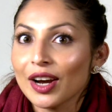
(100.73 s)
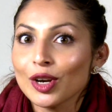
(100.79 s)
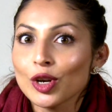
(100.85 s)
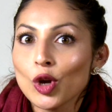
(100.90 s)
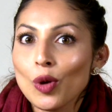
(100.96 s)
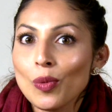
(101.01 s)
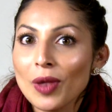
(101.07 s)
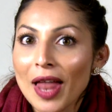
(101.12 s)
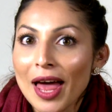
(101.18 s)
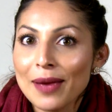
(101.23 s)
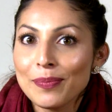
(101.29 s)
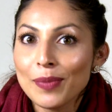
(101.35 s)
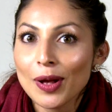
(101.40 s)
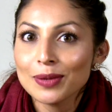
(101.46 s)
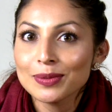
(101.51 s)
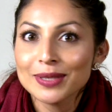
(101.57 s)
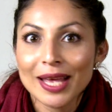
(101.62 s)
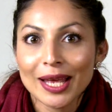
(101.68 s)
are no light
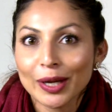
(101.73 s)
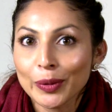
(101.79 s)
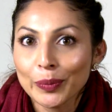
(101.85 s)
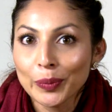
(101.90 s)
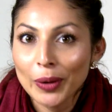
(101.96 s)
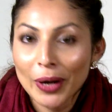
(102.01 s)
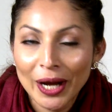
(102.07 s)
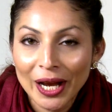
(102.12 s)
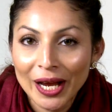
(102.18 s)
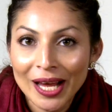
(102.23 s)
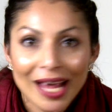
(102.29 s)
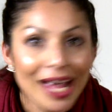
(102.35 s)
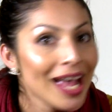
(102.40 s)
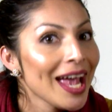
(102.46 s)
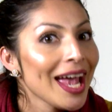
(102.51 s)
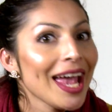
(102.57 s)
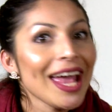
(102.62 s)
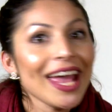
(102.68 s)
bulbs that can break.
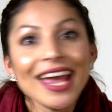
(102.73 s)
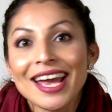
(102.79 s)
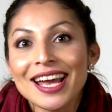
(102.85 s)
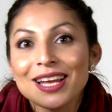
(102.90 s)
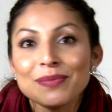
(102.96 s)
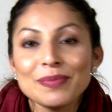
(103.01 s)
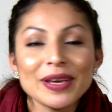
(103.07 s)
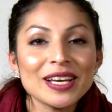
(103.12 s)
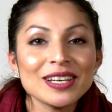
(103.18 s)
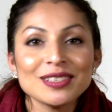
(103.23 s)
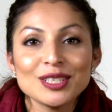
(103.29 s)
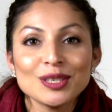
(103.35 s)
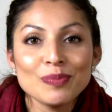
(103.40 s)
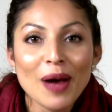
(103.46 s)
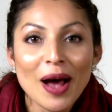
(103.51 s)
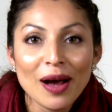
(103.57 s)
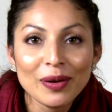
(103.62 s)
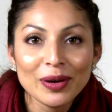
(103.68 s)
And because it's
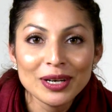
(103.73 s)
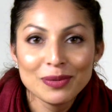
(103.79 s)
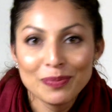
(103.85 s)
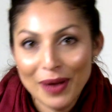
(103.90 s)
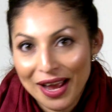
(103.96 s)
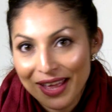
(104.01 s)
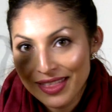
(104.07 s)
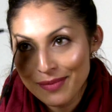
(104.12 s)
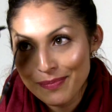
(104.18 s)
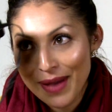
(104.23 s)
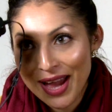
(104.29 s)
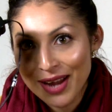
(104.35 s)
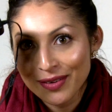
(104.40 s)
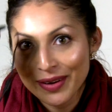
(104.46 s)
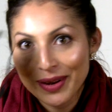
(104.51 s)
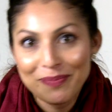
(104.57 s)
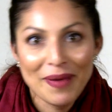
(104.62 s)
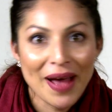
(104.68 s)
powered by the
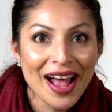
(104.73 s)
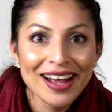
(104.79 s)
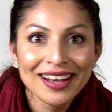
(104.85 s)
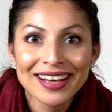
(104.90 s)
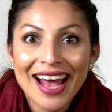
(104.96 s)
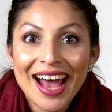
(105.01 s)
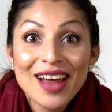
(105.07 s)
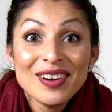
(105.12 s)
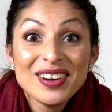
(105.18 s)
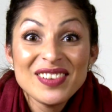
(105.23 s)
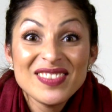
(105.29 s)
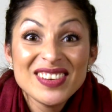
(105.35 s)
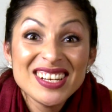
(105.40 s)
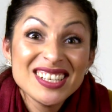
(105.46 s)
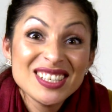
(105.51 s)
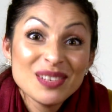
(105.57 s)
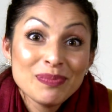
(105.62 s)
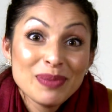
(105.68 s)
battery pack, I don't even
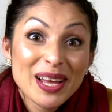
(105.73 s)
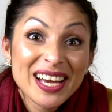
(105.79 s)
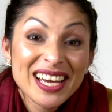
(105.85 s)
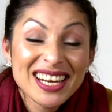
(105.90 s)
need to plug